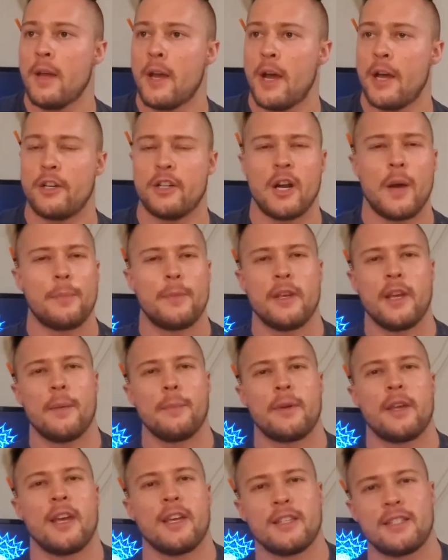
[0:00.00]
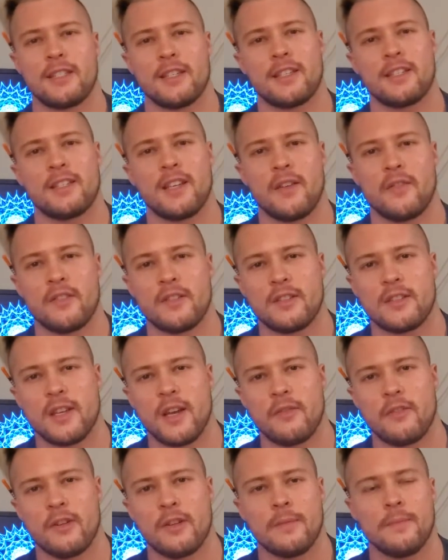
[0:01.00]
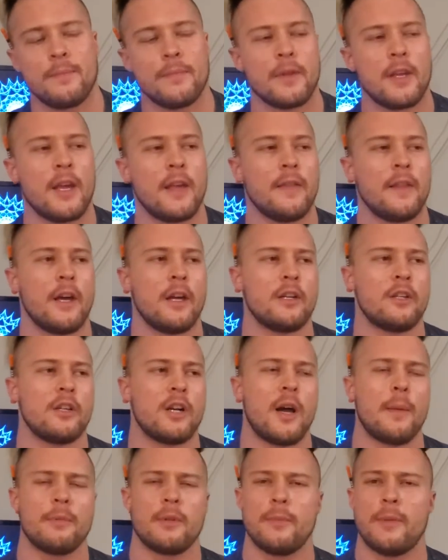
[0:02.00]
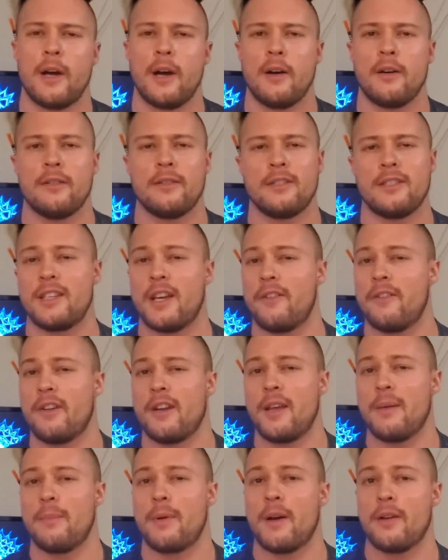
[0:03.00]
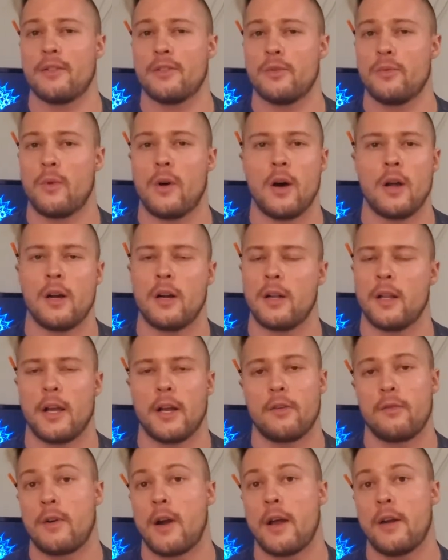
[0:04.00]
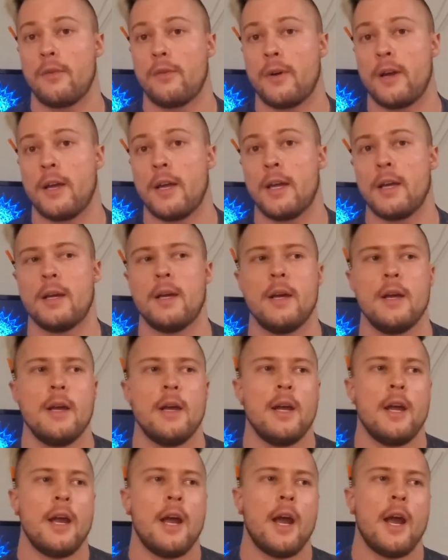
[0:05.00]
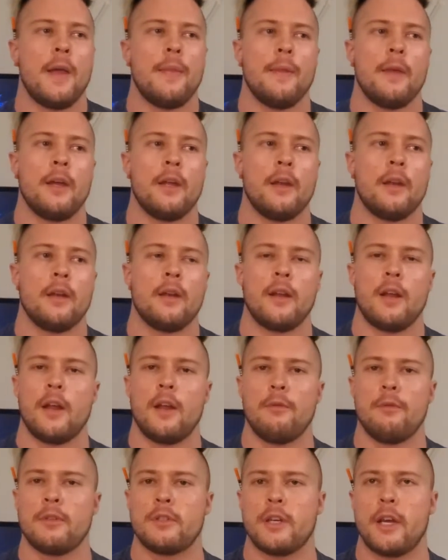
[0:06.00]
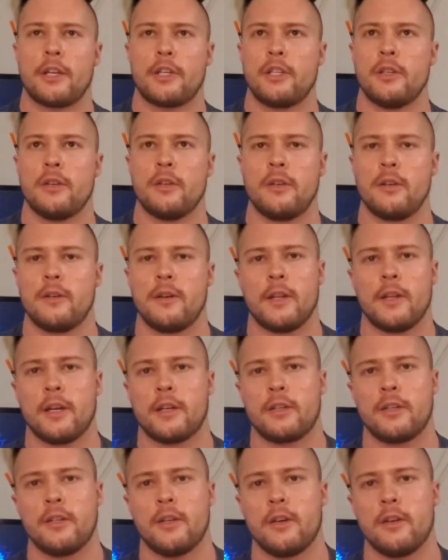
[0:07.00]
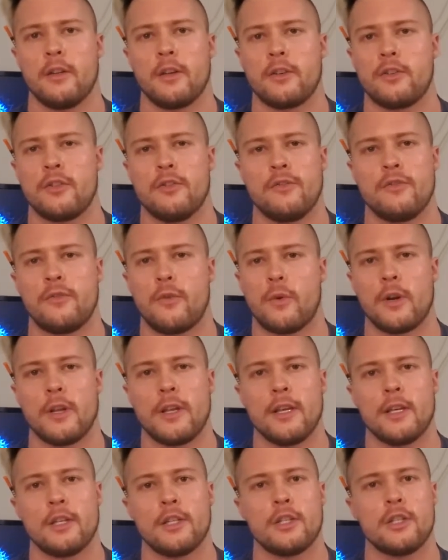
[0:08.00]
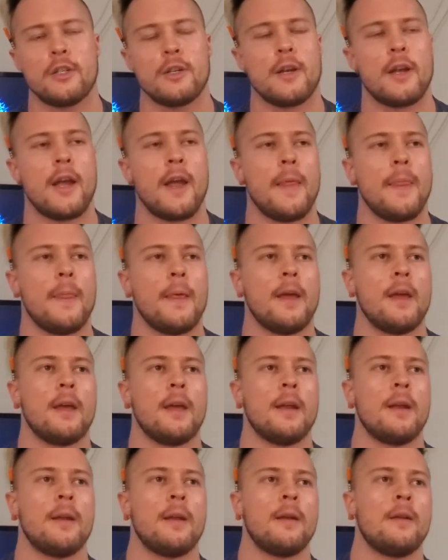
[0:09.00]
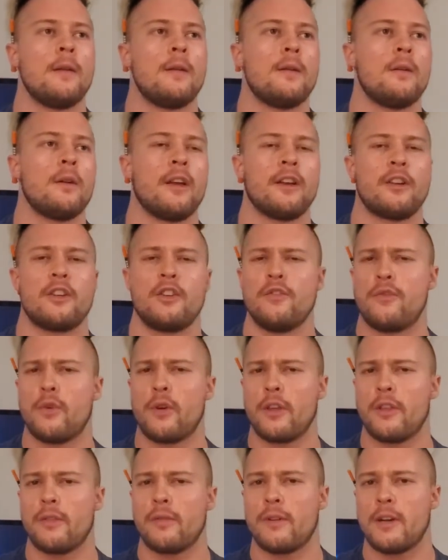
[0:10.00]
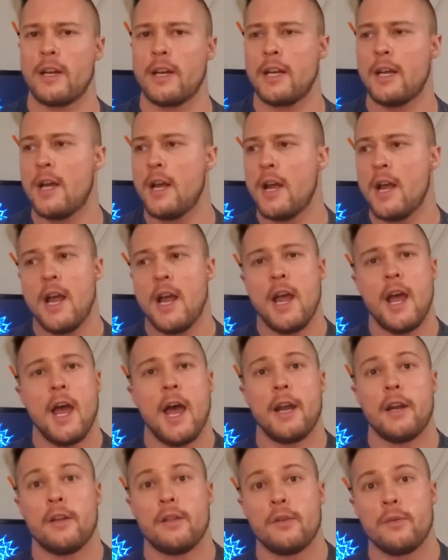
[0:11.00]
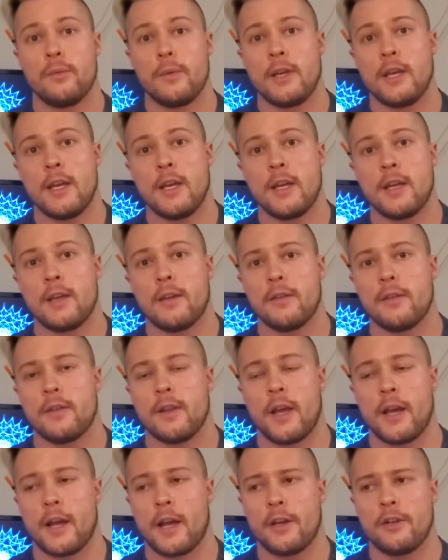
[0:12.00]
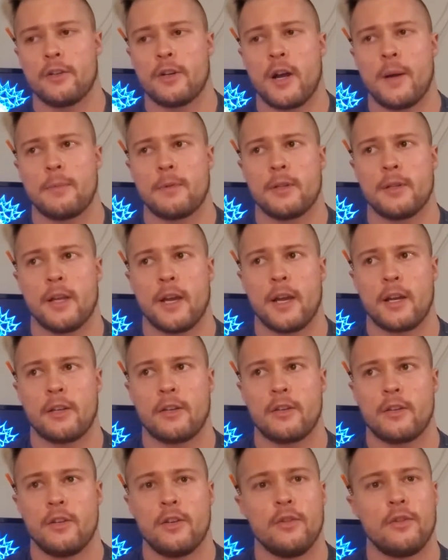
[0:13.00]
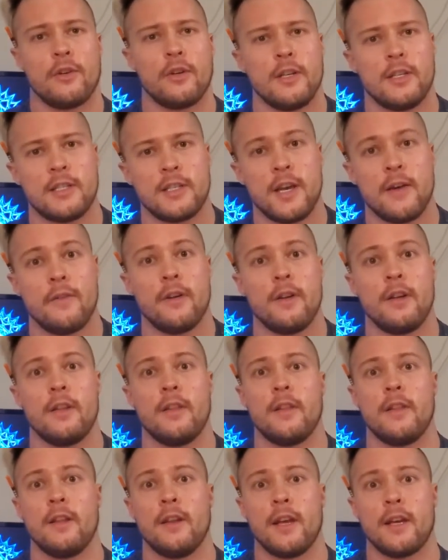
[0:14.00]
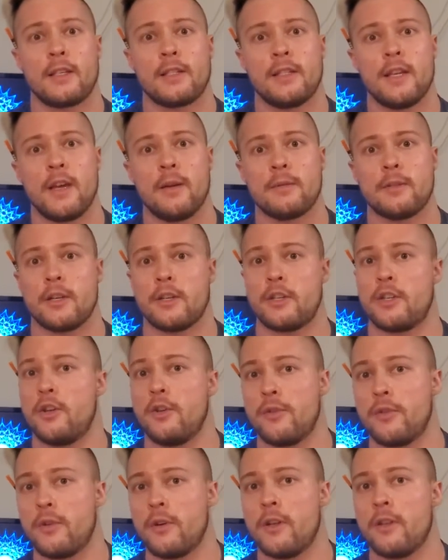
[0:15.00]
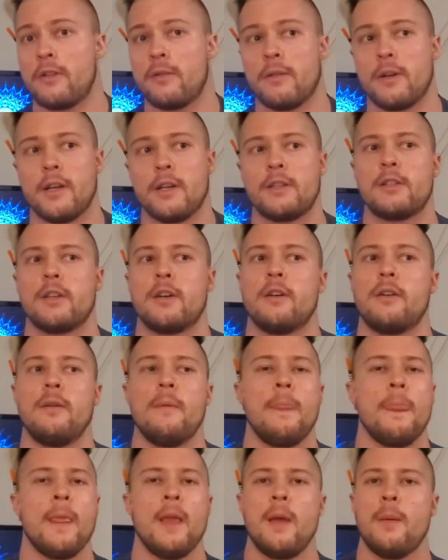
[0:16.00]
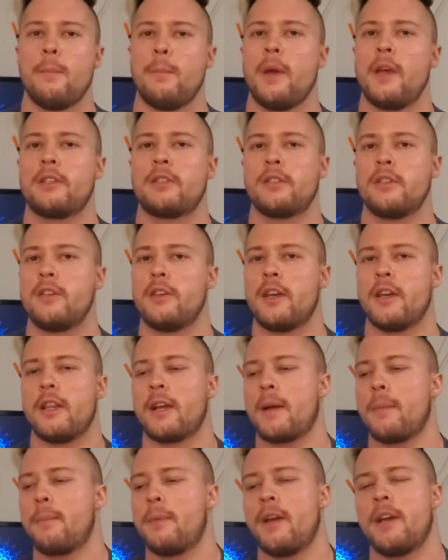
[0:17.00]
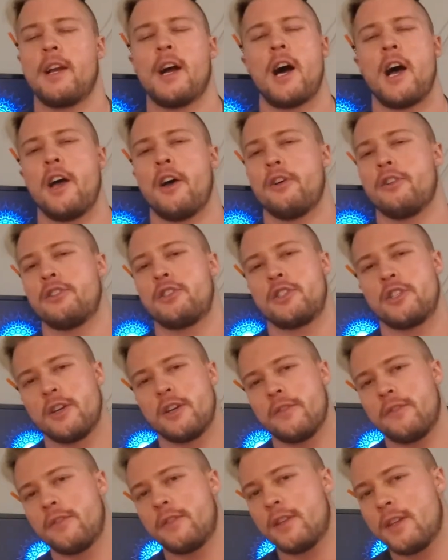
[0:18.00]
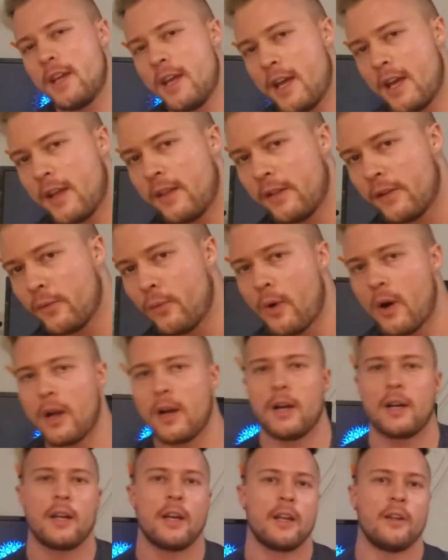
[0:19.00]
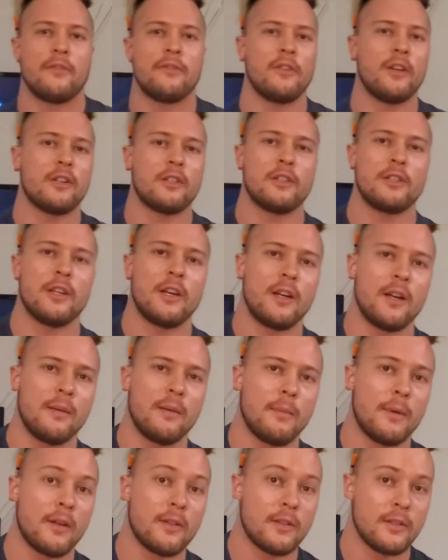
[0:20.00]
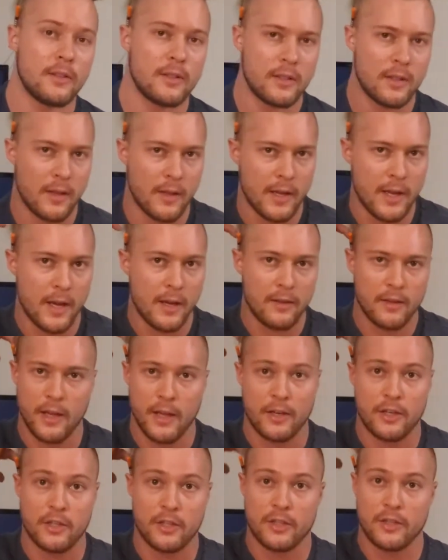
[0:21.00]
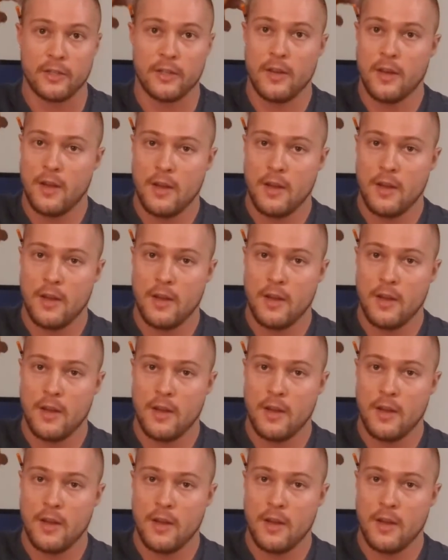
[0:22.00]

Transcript: I dropped the MK677 and that dropped about 7-8 pounds of water like right away. And then it was like chilling around like 240-ish, and then like 243. End of the week, like I dropped to like 237, and then the next day it was like 233. So basically you get like a big ion shift and the water kind of flushes out of your muscles and all that, like just